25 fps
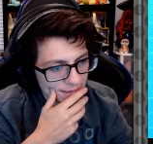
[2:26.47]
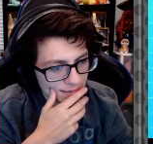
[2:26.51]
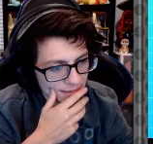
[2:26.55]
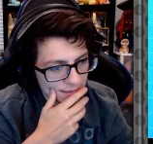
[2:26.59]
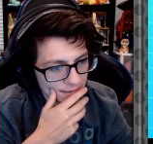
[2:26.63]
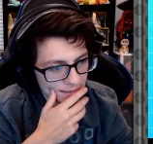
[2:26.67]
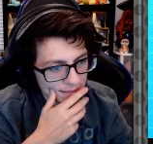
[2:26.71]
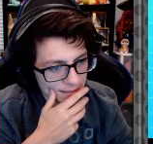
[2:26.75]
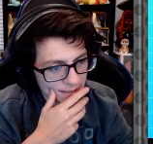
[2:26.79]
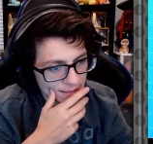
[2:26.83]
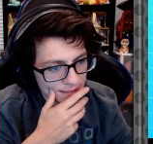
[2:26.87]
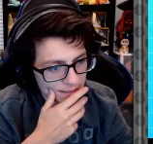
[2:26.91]

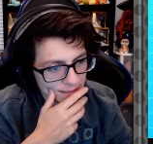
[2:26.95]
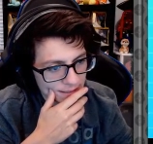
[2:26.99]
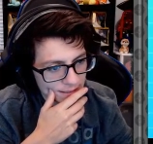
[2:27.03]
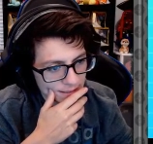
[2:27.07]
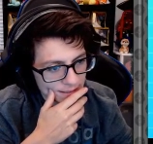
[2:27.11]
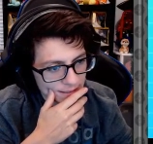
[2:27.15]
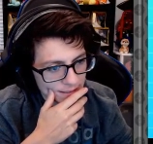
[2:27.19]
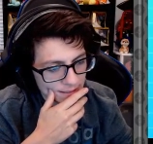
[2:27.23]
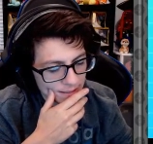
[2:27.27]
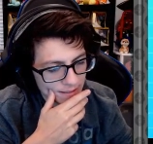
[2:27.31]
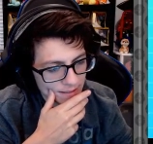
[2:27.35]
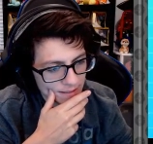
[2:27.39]

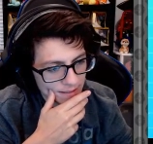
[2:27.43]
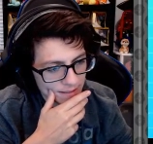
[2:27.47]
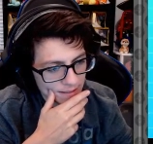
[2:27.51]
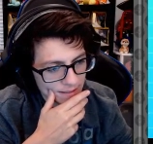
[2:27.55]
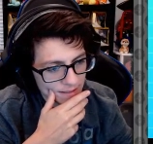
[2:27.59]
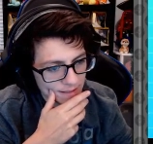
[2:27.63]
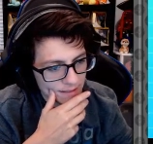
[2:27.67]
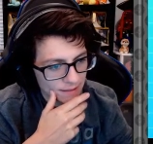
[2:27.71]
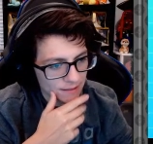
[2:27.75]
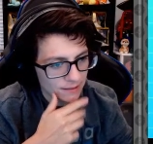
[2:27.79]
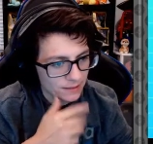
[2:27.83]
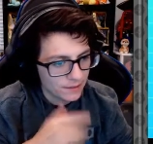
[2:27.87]

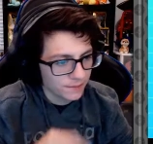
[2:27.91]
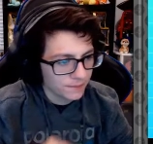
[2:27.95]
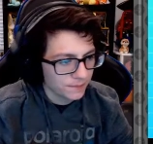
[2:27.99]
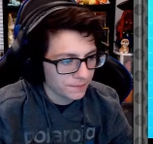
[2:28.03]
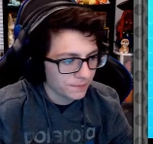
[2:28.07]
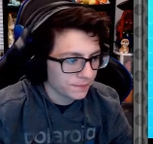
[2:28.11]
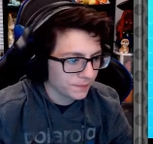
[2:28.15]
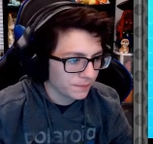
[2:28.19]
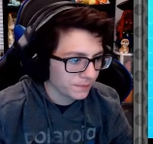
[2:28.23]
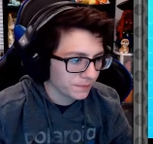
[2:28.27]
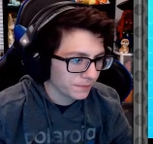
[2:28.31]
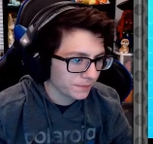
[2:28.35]

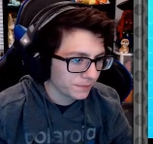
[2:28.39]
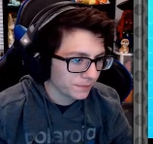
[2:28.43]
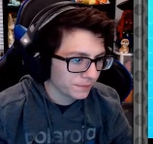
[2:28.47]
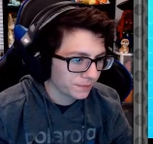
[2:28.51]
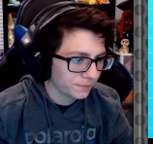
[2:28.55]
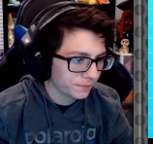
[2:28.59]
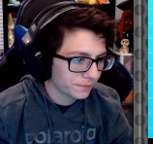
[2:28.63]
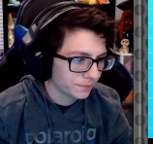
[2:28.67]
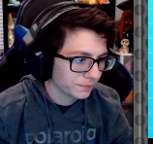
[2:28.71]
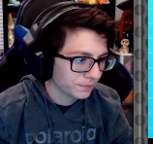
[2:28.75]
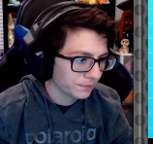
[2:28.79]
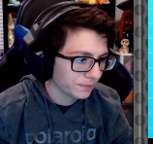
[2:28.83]

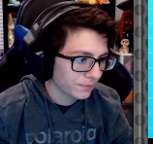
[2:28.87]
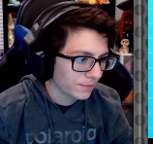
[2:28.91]
Nothing is said.